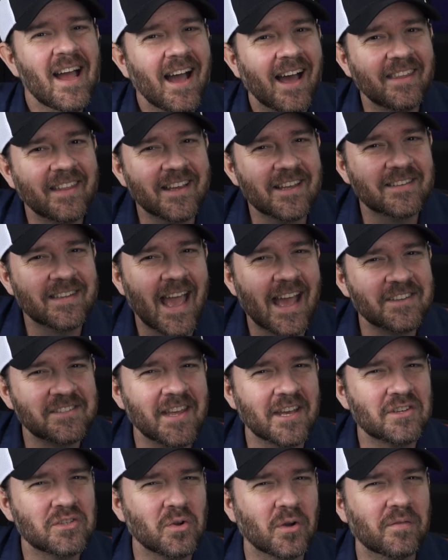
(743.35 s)
I think it's
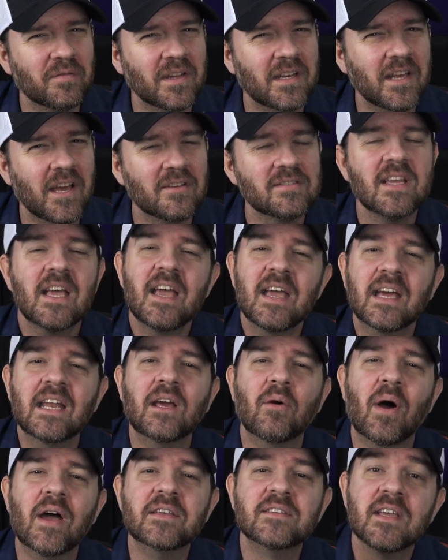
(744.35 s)
hashtag short videos.
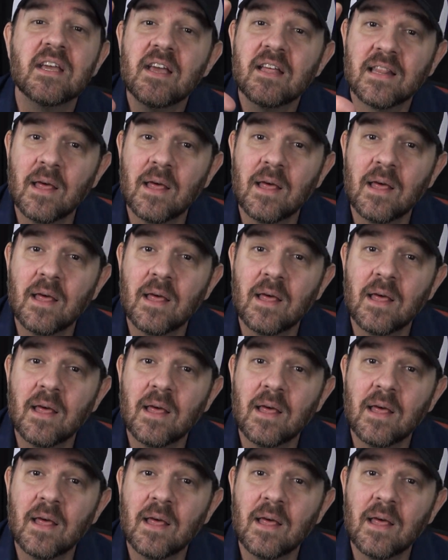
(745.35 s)
Anyways,